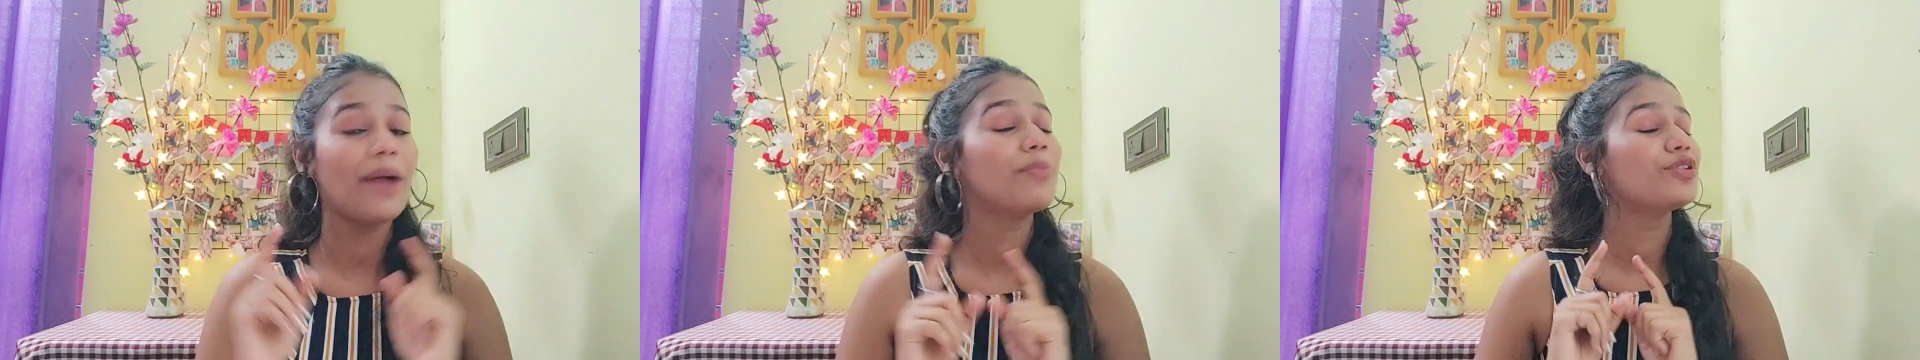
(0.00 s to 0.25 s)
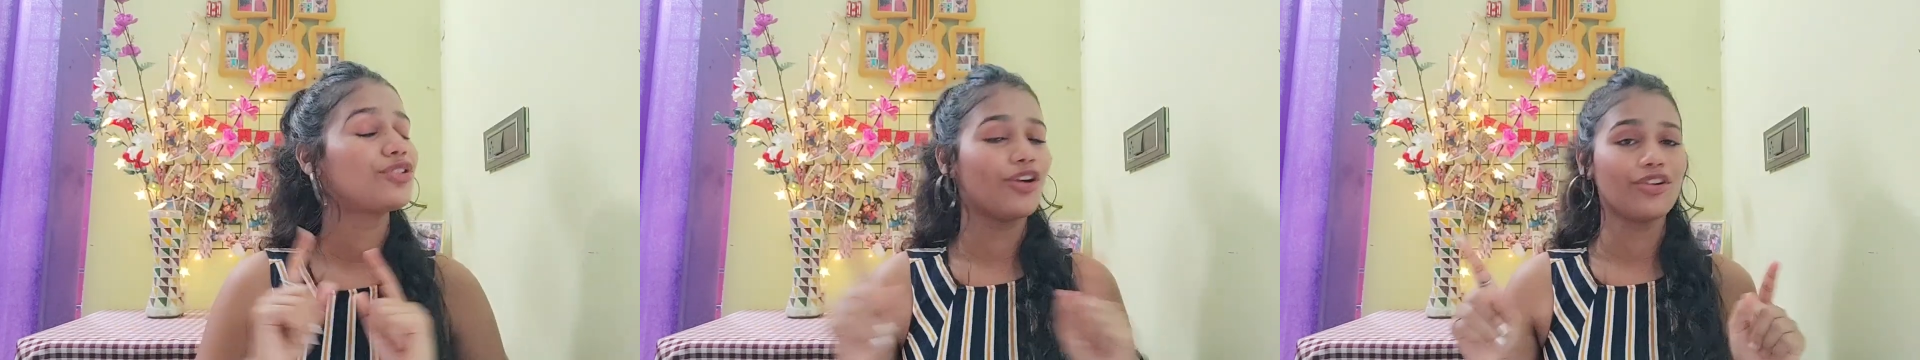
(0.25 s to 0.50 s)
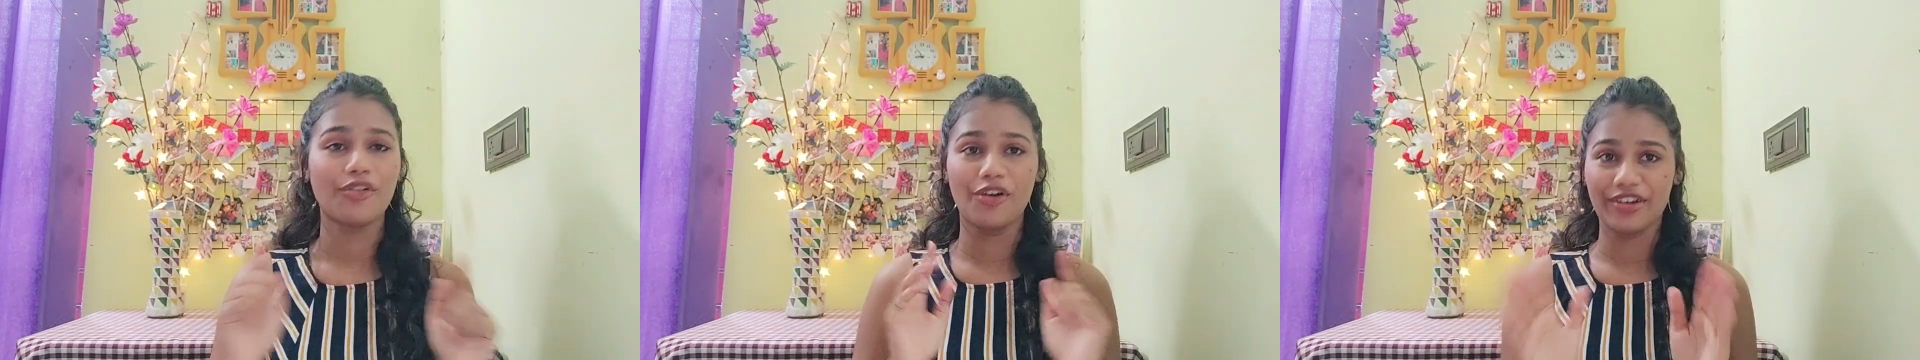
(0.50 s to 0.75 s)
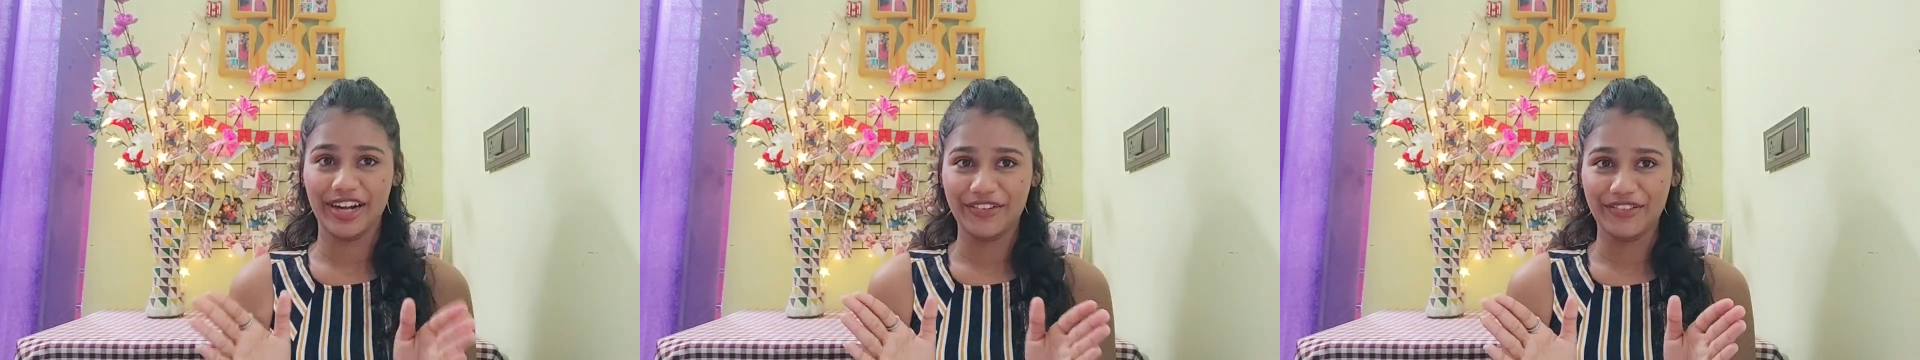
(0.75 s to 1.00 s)
i'm sure you're
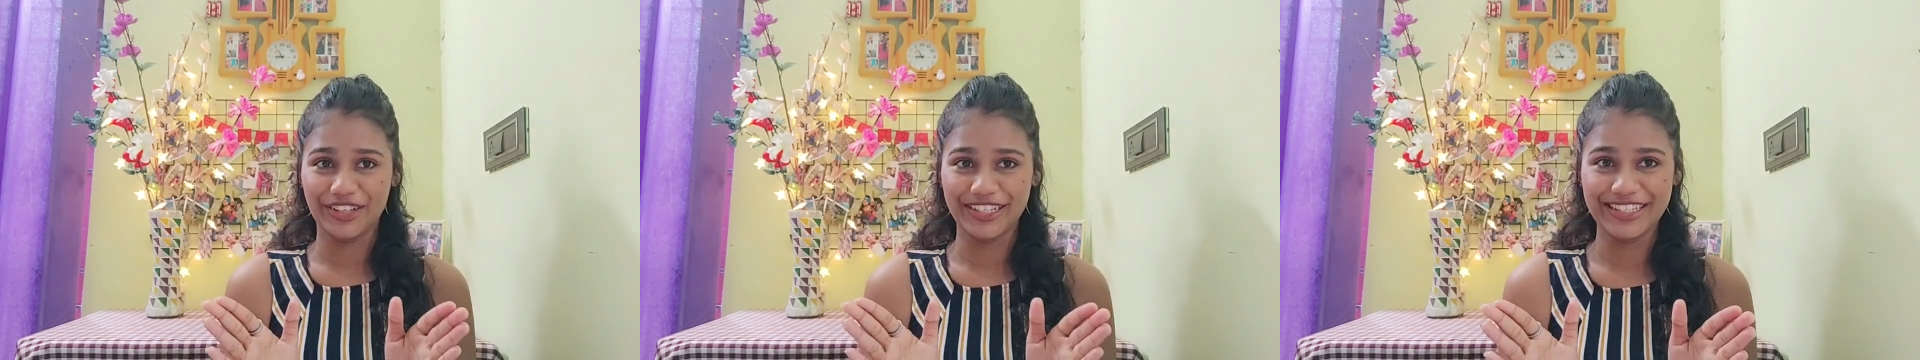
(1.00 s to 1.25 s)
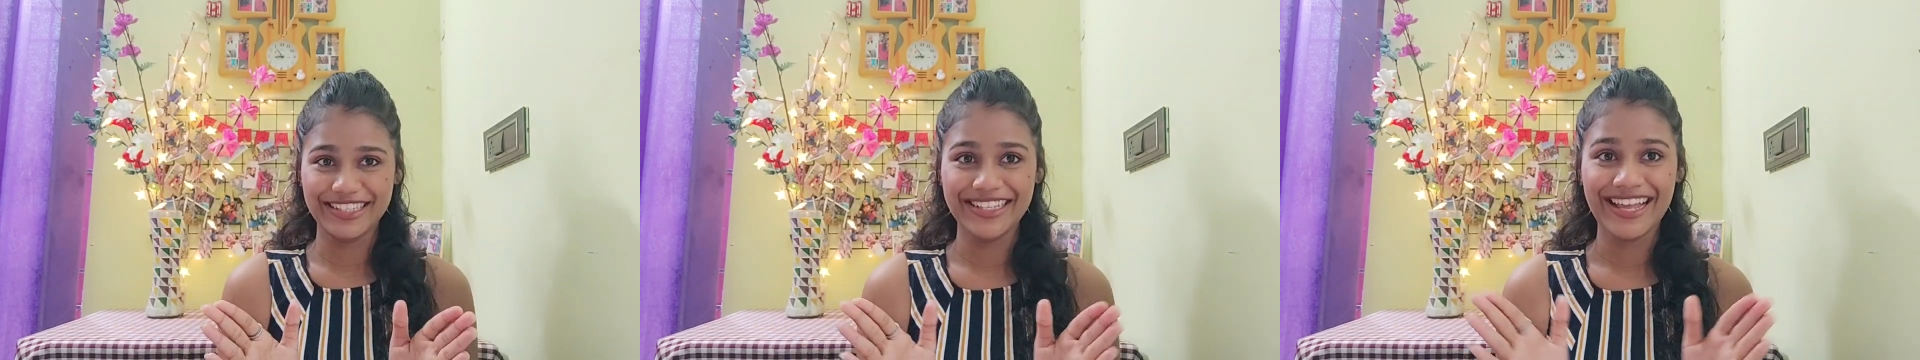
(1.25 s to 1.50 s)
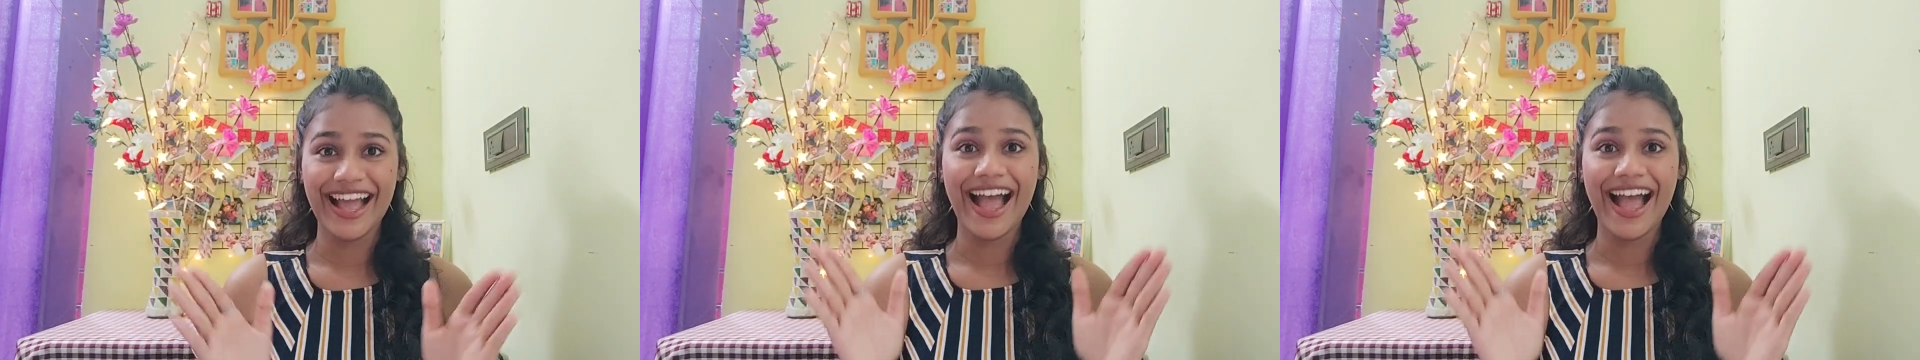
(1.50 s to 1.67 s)
not ready for this